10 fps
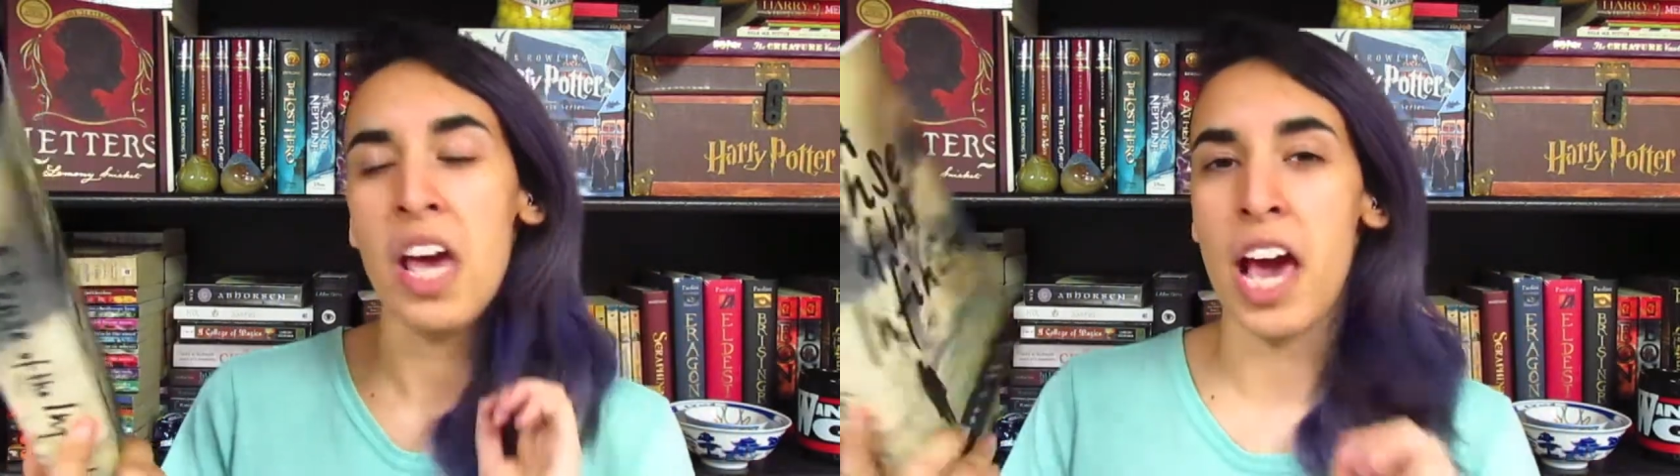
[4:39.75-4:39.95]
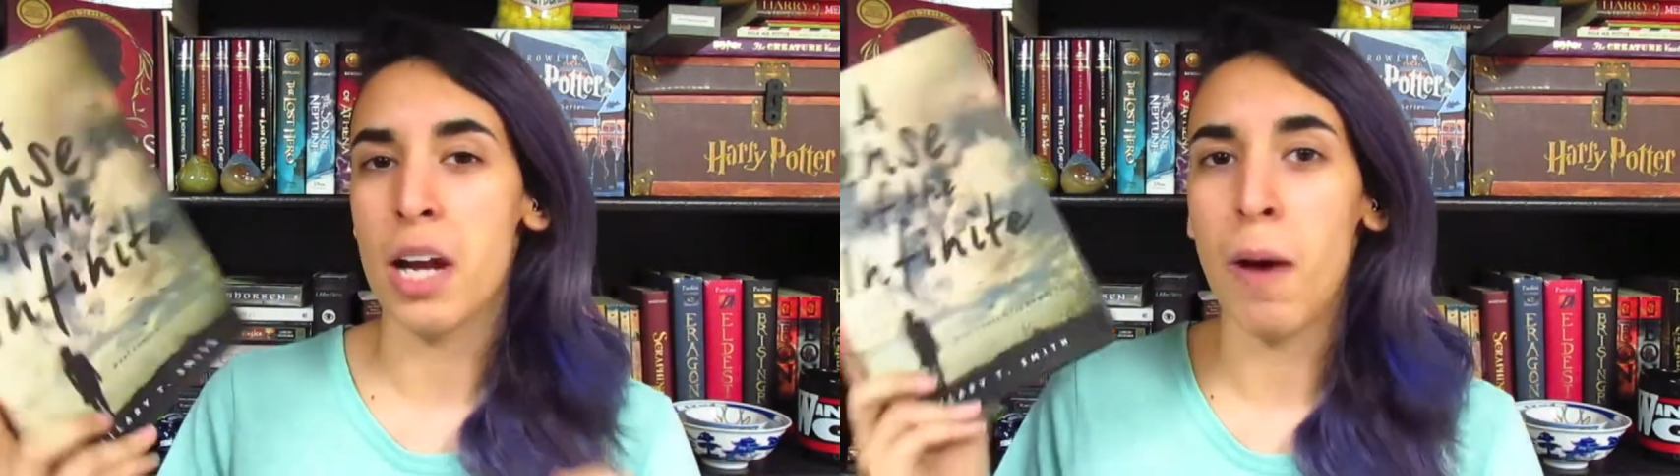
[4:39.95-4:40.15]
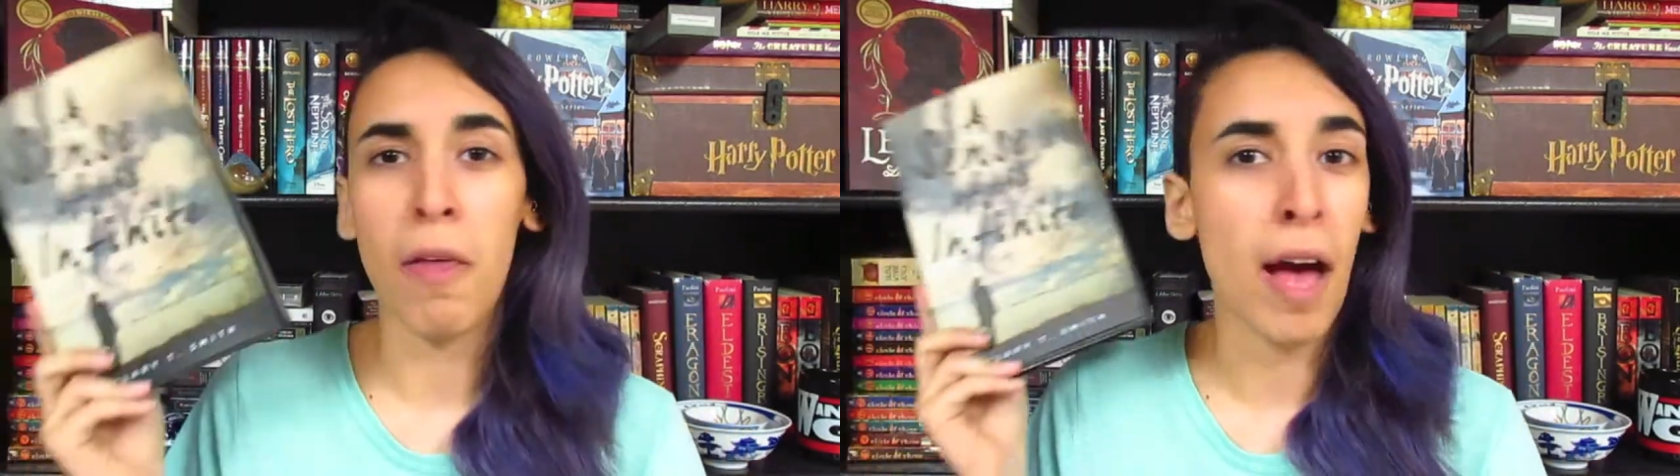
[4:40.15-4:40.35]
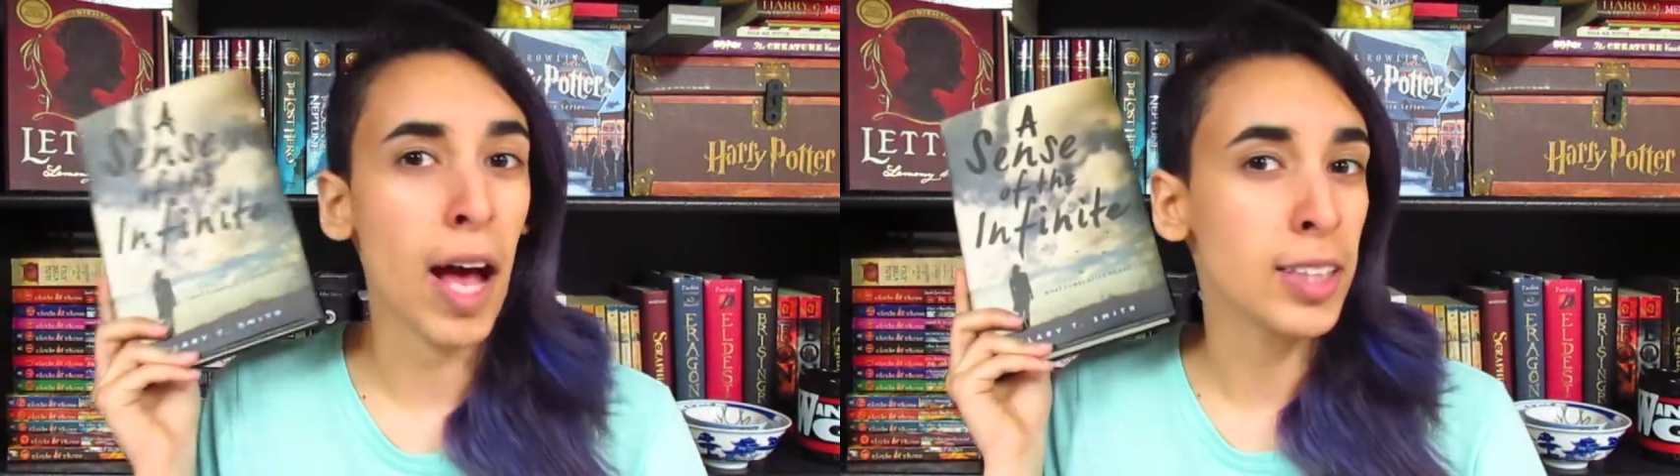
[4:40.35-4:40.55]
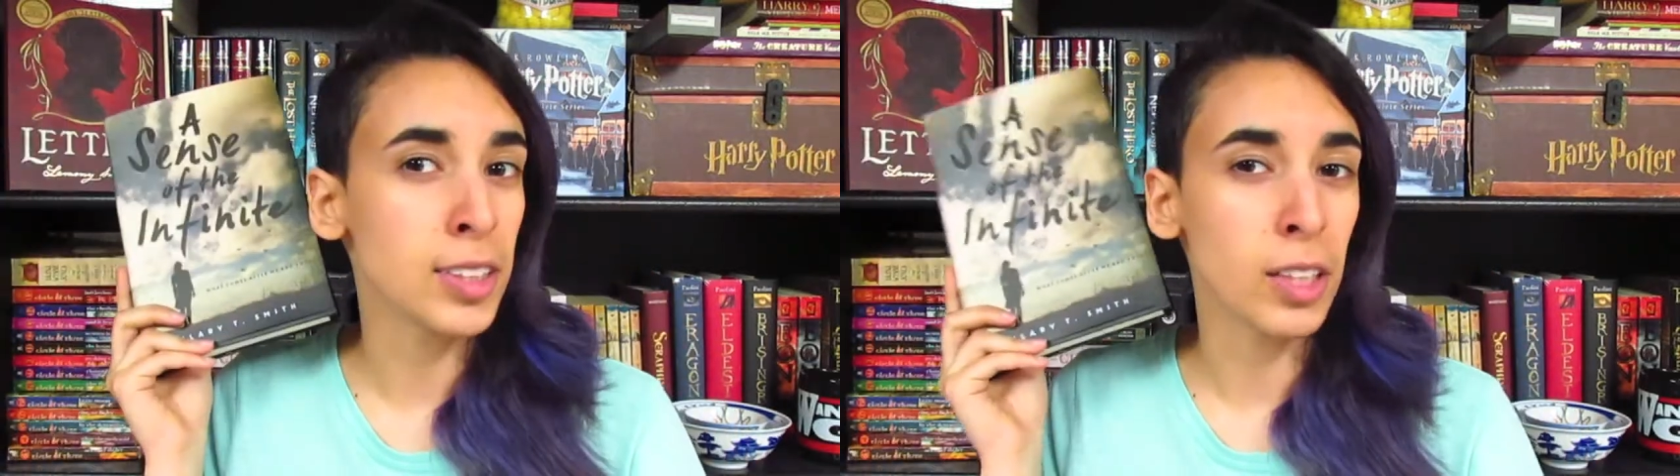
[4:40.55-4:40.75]
Annabeth
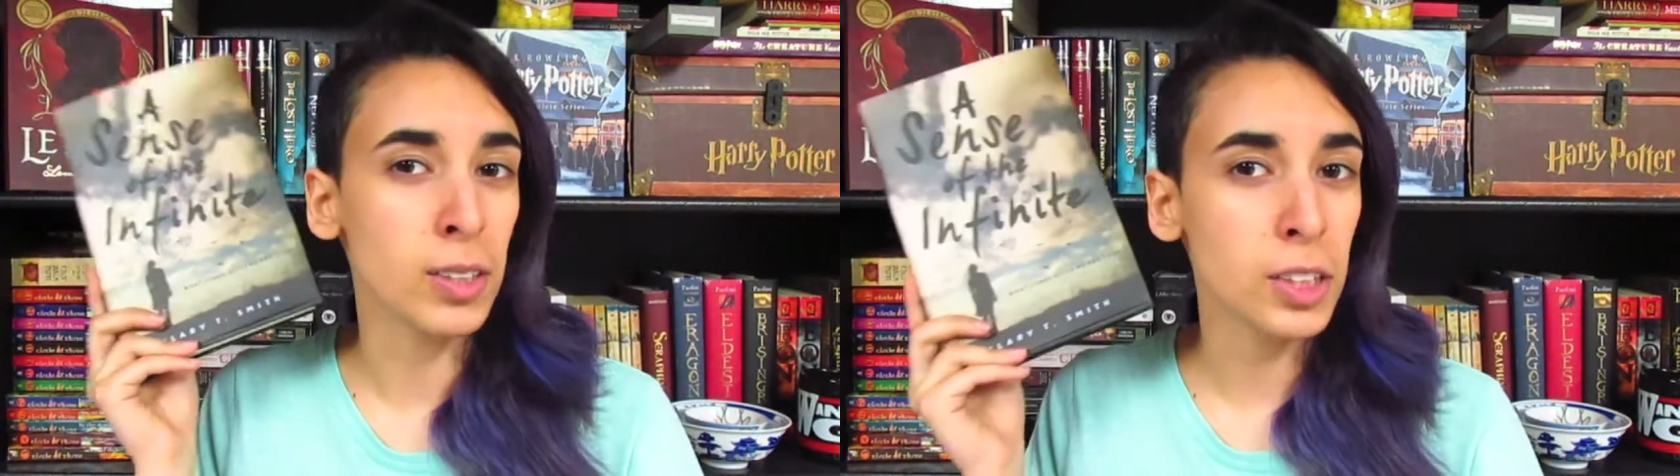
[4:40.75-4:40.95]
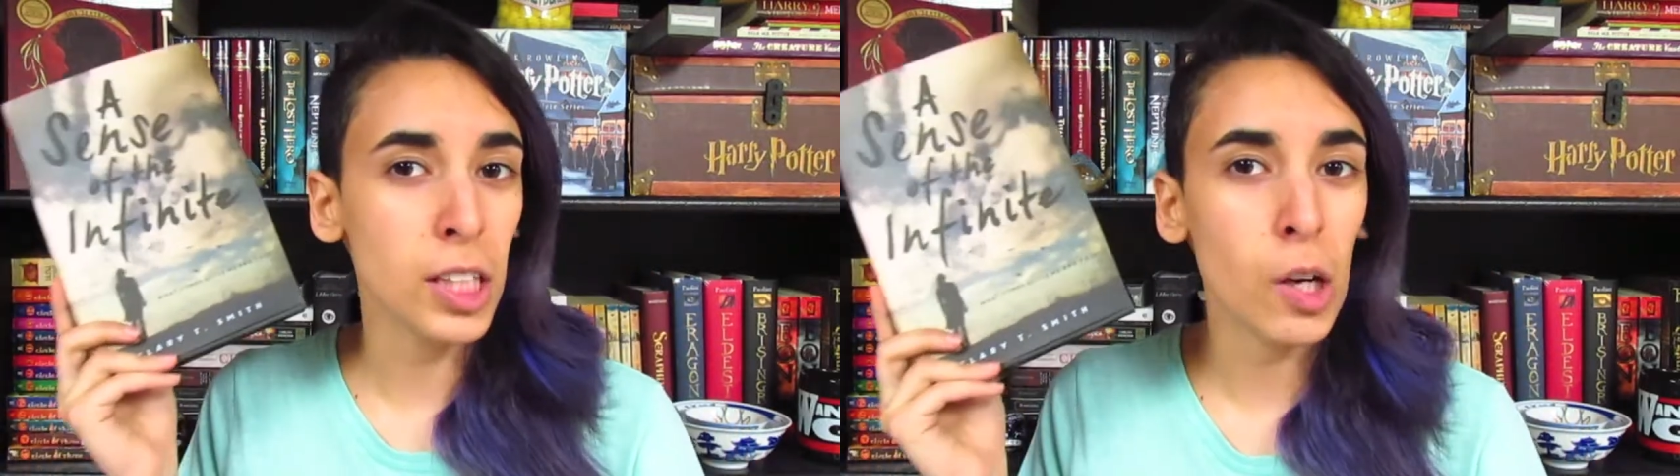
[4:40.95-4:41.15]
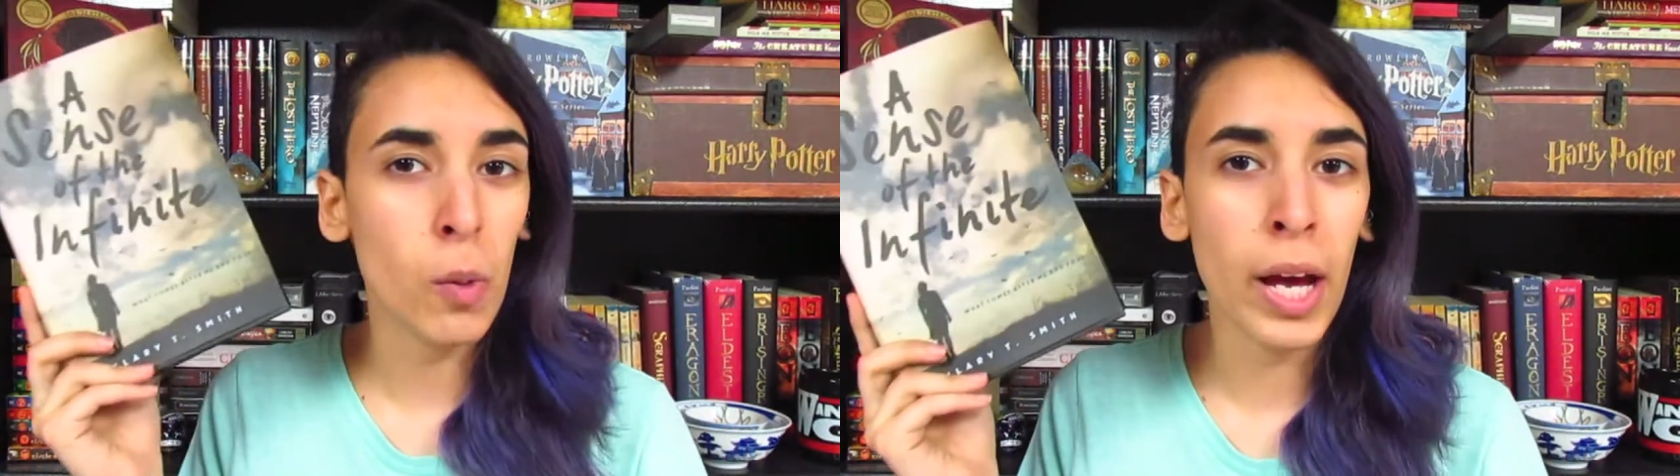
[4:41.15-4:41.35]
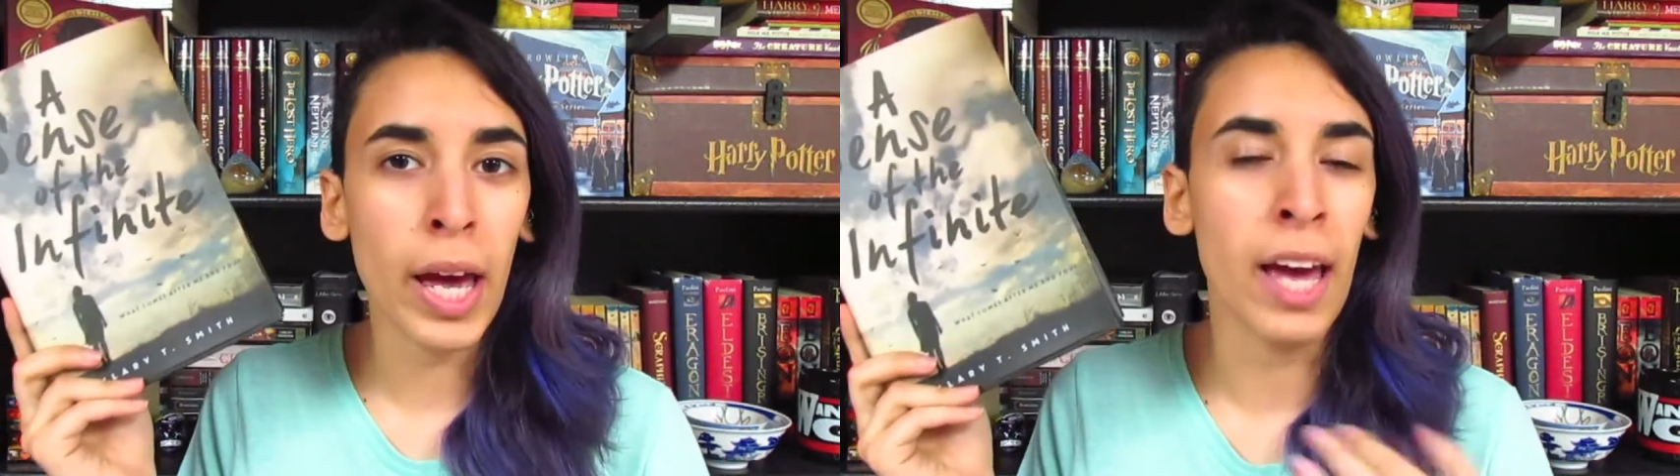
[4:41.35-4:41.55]
has a secret,